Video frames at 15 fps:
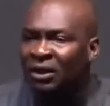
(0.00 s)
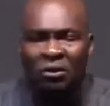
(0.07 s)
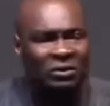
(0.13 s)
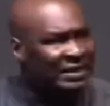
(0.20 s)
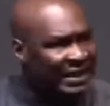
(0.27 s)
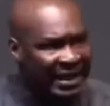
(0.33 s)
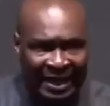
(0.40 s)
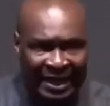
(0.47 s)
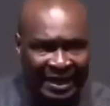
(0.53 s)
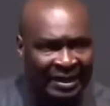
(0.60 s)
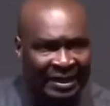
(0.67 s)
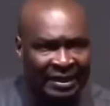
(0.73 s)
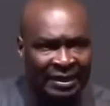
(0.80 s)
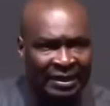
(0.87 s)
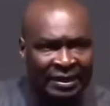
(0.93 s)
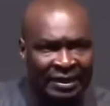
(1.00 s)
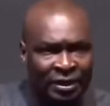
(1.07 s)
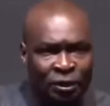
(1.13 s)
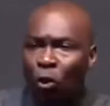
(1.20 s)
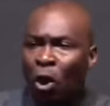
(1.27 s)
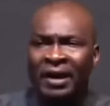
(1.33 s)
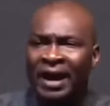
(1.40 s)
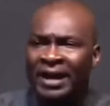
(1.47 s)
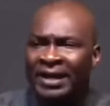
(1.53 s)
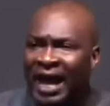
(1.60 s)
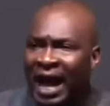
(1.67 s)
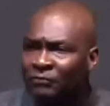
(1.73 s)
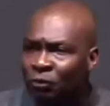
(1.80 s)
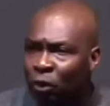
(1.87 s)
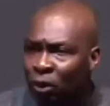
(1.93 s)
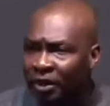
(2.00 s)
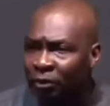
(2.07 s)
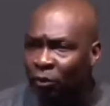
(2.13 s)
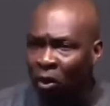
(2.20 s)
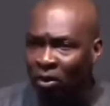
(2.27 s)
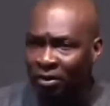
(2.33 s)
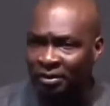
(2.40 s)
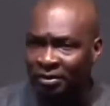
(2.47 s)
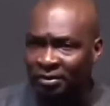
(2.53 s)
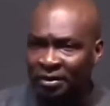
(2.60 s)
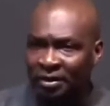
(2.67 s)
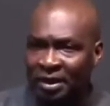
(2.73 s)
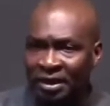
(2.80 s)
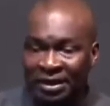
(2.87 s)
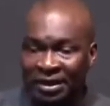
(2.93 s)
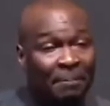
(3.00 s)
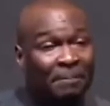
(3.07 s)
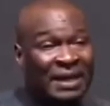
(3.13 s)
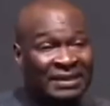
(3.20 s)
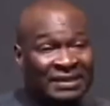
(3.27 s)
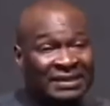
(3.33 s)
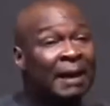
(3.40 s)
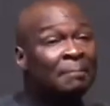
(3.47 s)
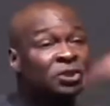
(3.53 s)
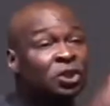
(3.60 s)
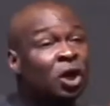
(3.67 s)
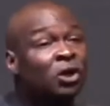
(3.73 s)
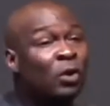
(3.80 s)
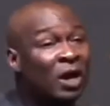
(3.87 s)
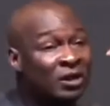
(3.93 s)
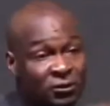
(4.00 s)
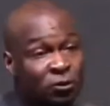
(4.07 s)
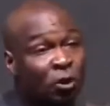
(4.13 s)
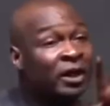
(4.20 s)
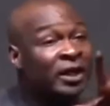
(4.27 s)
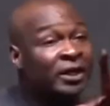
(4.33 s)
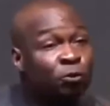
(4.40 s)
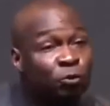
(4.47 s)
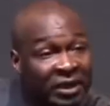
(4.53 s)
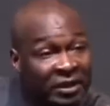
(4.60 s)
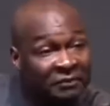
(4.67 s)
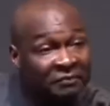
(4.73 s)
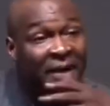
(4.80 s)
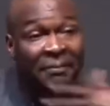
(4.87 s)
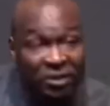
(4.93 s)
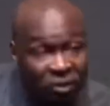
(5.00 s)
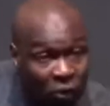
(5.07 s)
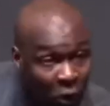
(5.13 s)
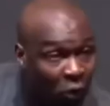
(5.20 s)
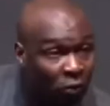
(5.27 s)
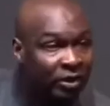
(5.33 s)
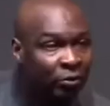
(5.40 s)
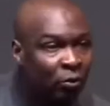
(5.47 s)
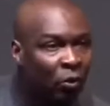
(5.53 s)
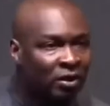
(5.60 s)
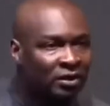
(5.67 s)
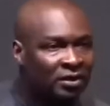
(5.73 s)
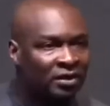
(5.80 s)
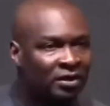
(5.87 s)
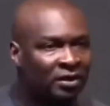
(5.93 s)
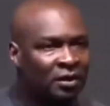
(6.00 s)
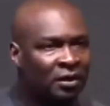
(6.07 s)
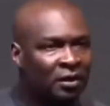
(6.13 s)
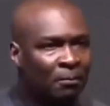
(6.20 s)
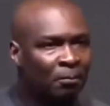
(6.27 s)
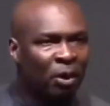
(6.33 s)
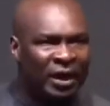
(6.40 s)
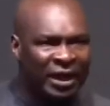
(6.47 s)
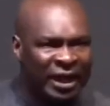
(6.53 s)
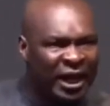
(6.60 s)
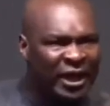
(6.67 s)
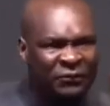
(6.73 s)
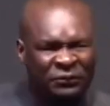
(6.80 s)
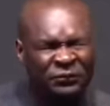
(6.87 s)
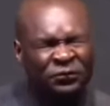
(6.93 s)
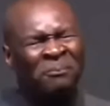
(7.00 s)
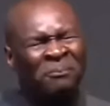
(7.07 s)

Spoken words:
dear. You already have your reward. The perception you are struggling to give them is your own reward. But if from